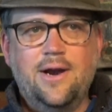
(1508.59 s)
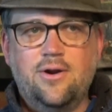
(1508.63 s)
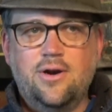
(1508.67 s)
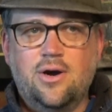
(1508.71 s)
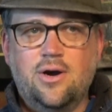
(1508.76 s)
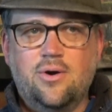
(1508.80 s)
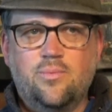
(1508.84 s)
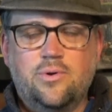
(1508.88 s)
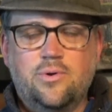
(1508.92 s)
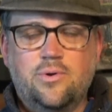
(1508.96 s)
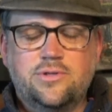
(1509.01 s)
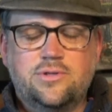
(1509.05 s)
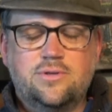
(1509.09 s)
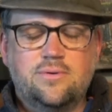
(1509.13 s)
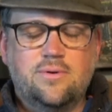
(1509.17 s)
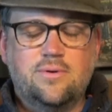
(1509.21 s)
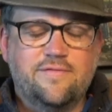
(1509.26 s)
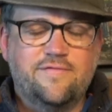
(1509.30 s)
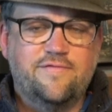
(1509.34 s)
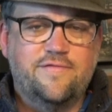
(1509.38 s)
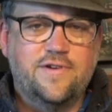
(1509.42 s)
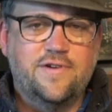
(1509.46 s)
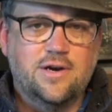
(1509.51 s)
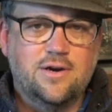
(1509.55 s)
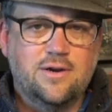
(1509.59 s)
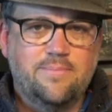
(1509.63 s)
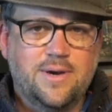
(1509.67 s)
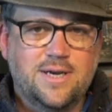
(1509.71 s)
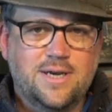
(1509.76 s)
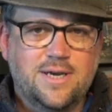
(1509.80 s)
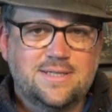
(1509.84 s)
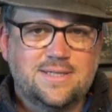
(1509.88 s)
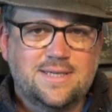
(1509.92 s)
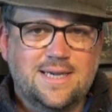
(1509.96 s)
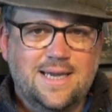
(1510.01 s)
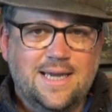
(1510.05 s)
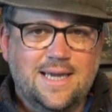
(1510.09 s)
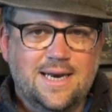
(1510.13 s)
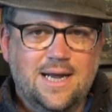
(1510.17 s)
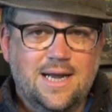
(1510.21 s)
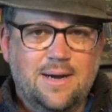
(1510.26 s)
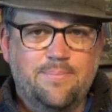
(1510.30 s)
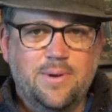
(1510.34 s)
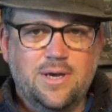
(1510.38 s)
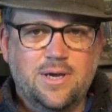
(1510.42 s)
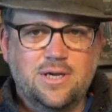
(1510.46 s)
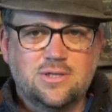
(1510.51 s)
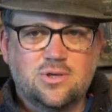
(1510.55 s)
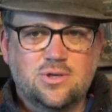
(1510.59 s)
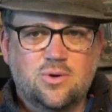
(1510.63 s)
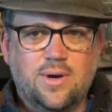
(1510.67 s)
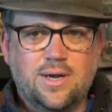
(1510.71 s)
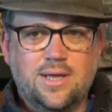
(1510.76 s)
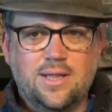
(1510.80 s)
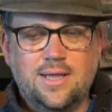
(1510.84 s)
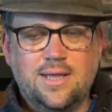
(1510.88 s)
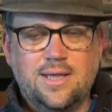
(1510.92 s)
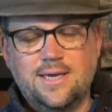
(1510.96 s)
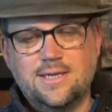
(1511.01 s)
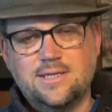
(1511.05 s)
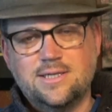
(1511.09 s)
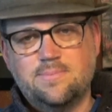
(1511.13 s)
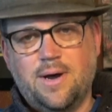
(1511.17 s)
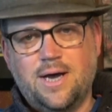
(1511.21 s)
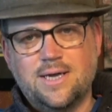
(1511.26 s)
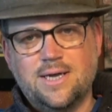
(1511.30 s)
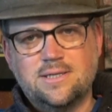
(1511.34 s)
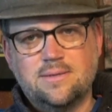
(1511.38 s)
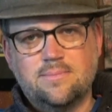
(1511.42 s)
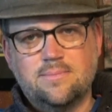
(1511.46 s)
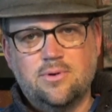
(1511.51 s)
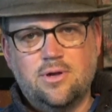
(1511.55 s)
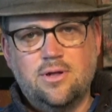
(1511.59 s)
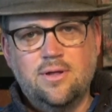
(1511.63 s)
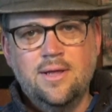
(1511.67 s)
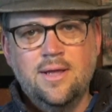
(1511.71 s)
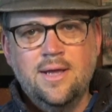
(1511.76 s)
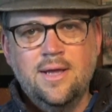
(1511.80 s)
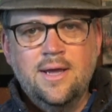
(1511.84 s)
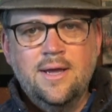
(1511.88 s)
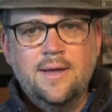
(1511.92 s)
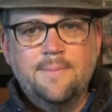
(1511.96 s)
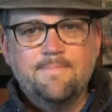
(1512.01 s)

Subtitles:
I don't know. We'll do our very best to get it up as quickly as possible.